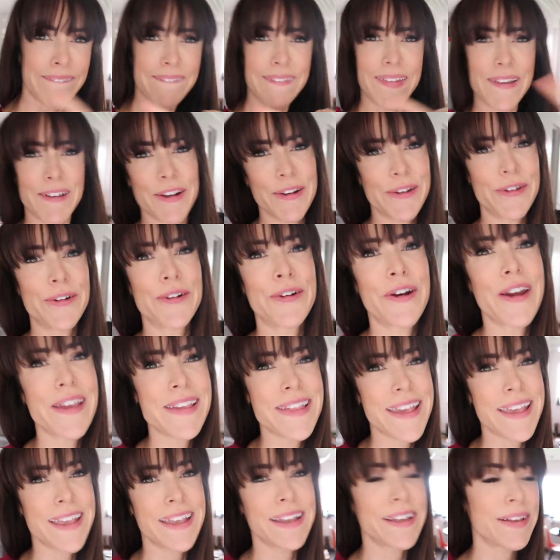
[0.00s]
Not gonna go
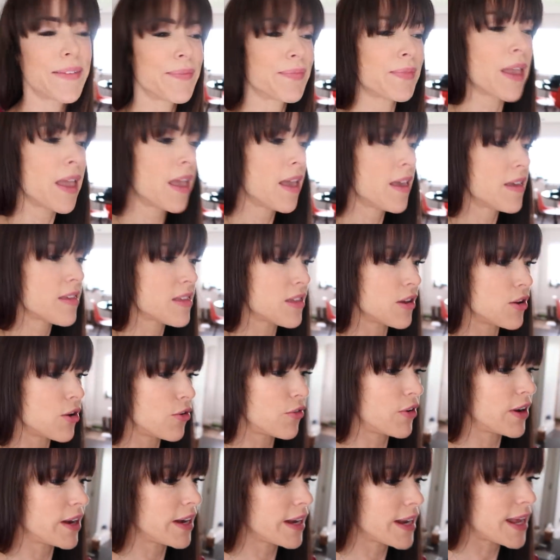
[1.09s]
crazy. So
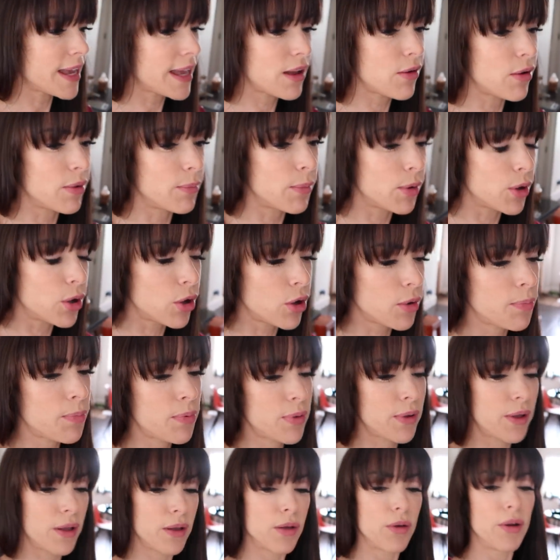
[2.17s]
right now I'm up,
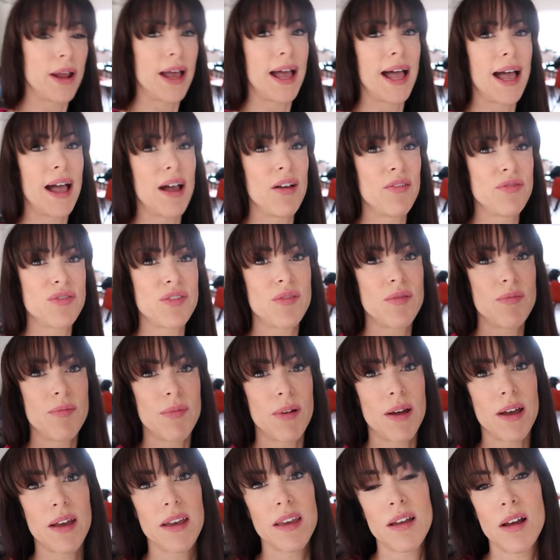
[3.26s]
I'm gonna have
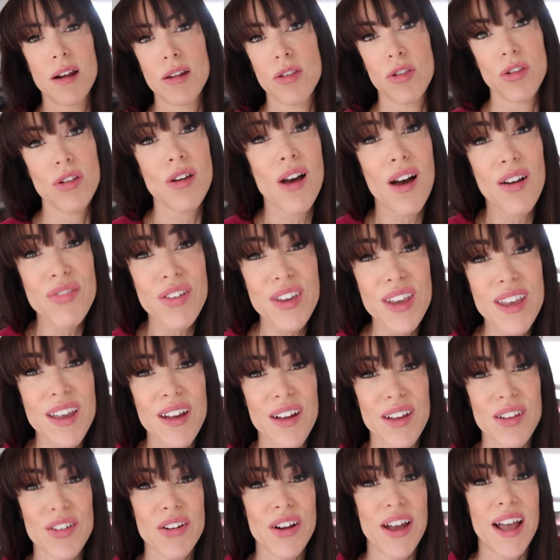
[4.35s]
my collagen coffee,
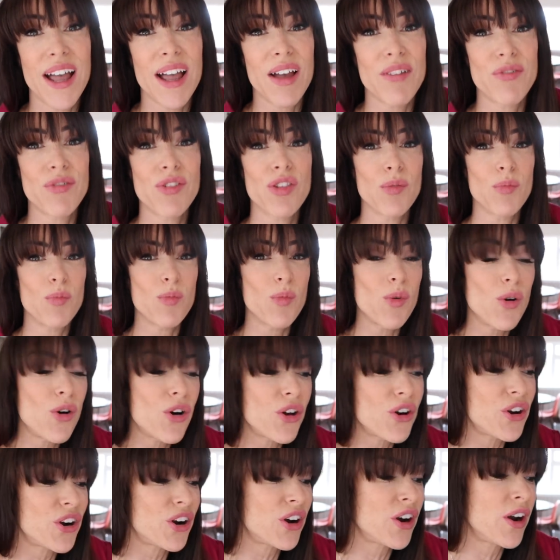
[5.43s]
I'm gonna have some
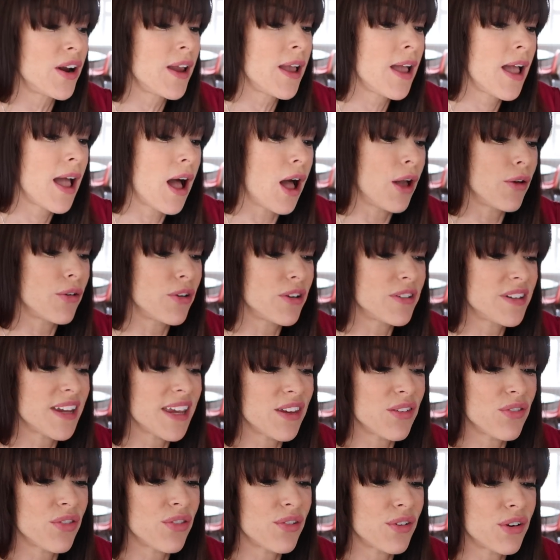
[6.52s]
water, I'm gonna
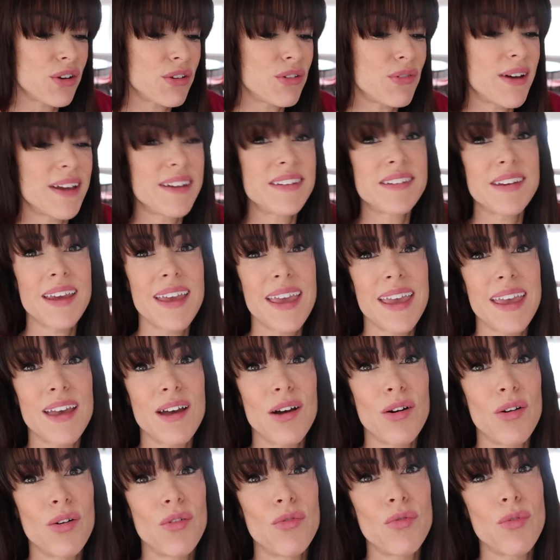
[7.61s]
take you through a day
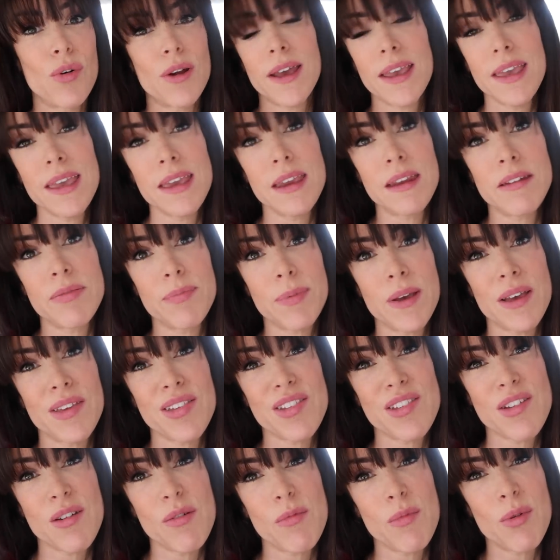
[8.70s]
of what I eat because
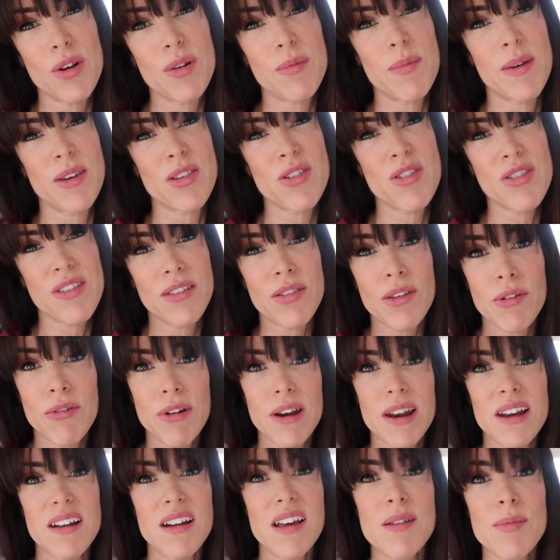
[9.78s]
someone mentioned that they
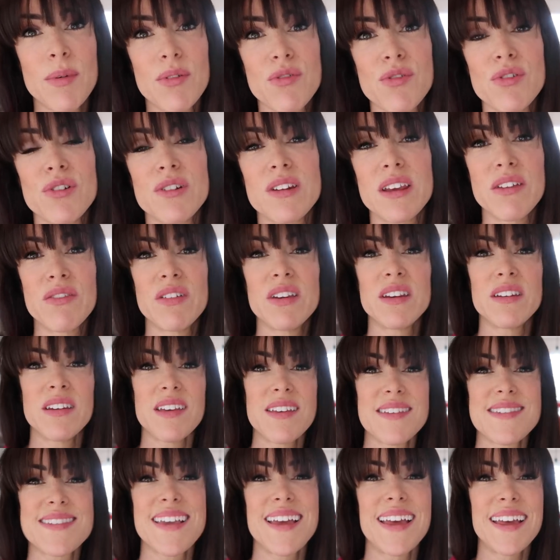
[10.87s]
really like my full day of
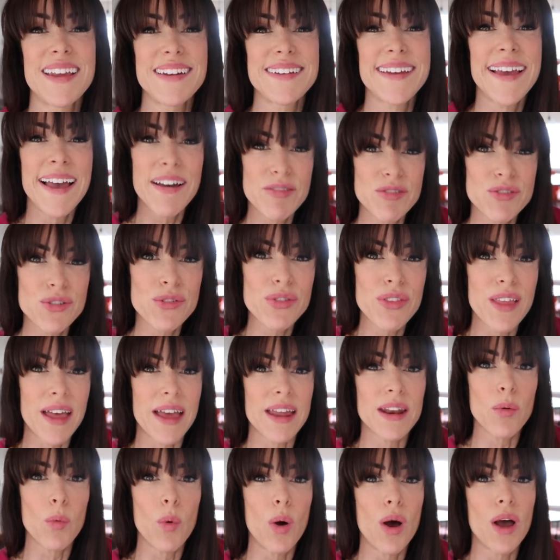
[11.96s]
eatings and I haven't done that
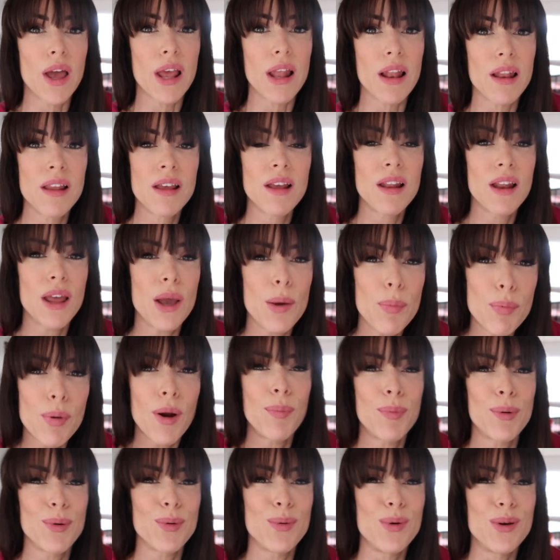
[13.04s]
in a while, like a
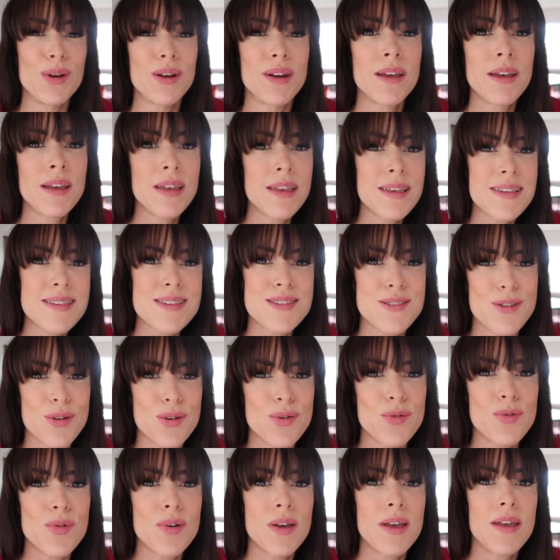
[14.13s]
proper one.
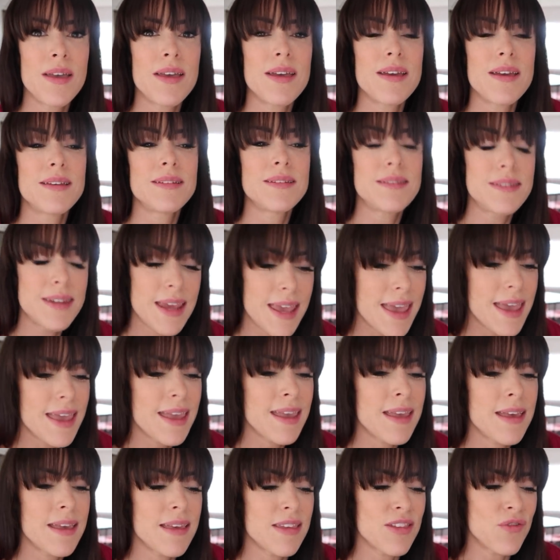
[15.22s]
So
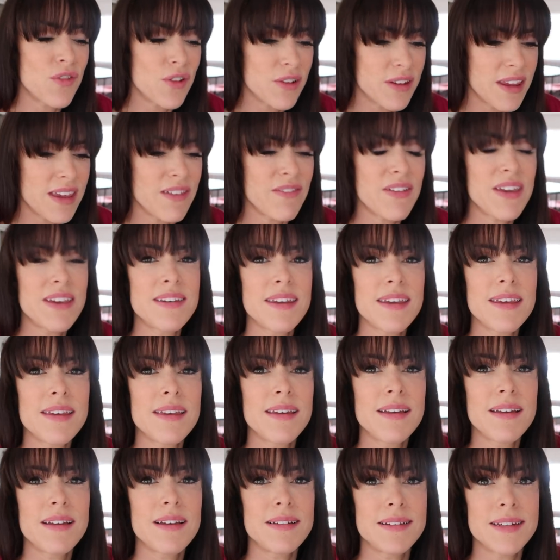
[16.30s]
today is a full day of
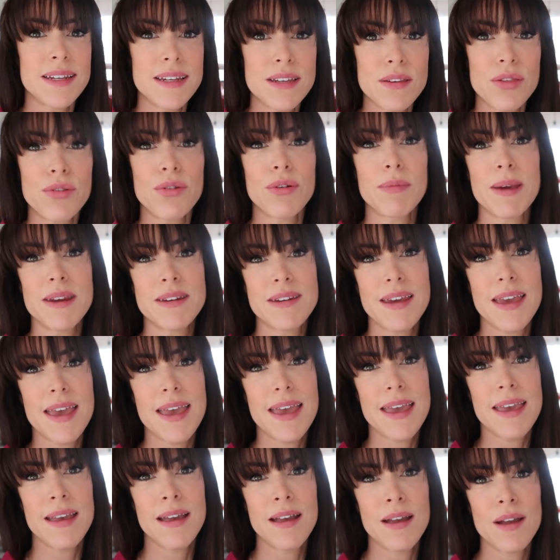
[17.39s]
eating, I'll take you through my
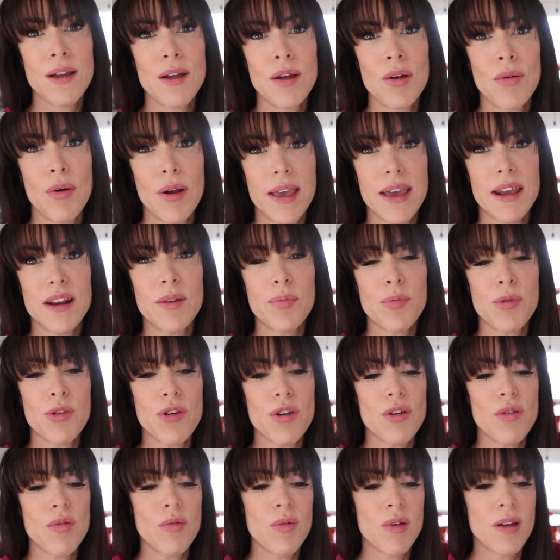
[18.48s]
day, what I get up
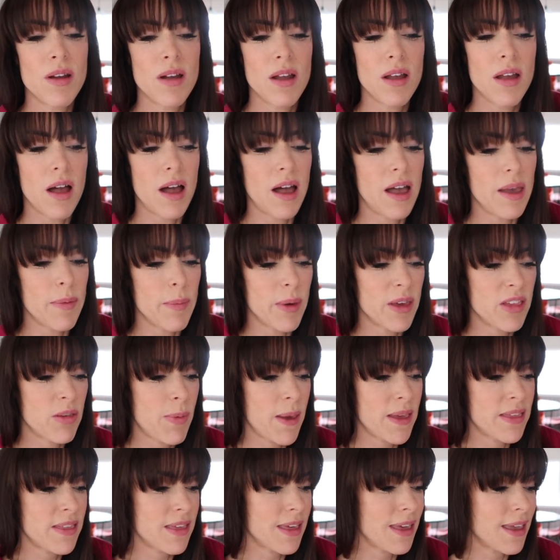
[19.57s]
to. I'm
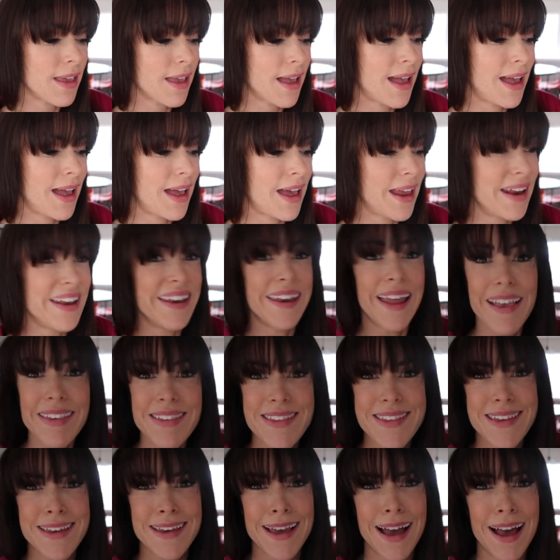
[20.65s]
expecting a
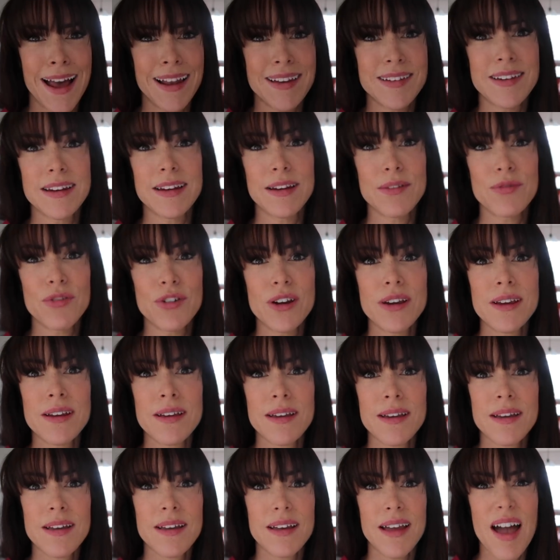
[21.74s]
Nasty Gal delivery.
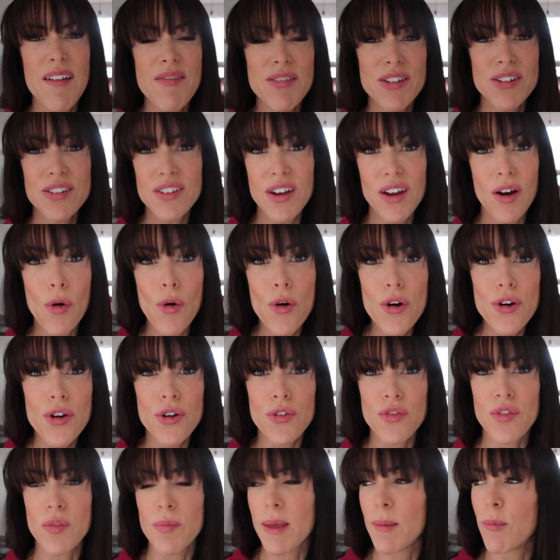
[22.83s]
I haven't
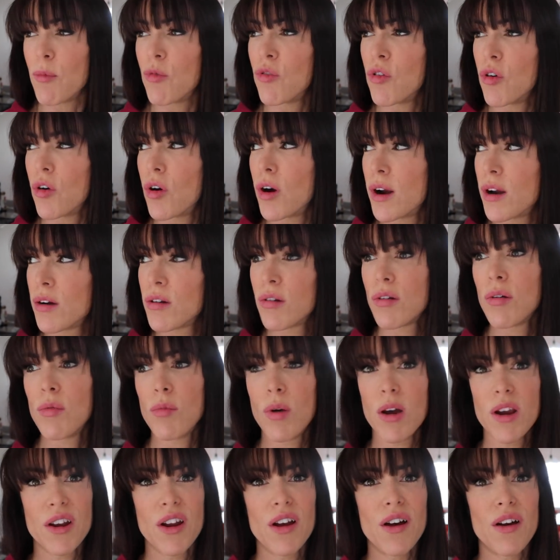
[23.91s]
ordered from them before and I don't know
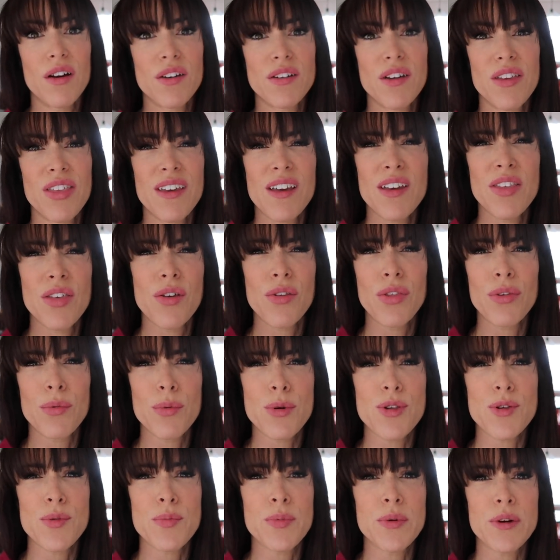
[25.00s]
why not. I think I thought they were
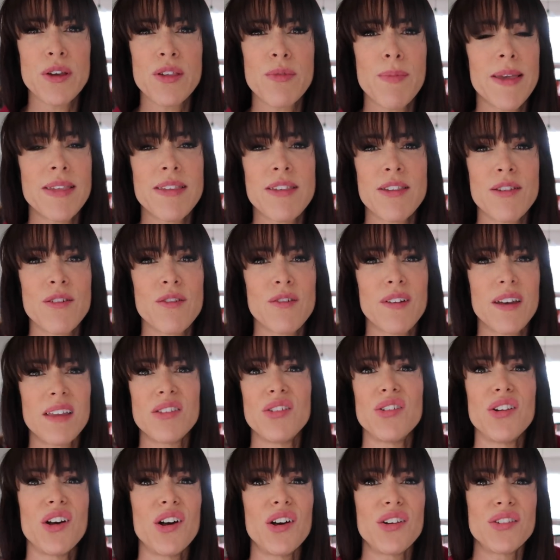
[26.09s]
super expensive and
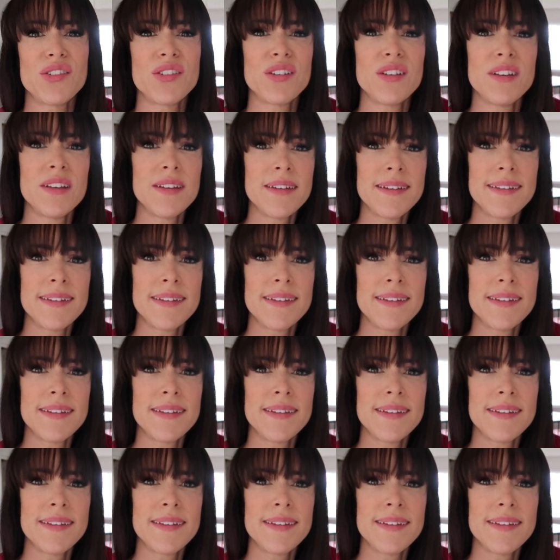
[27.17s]
they're not.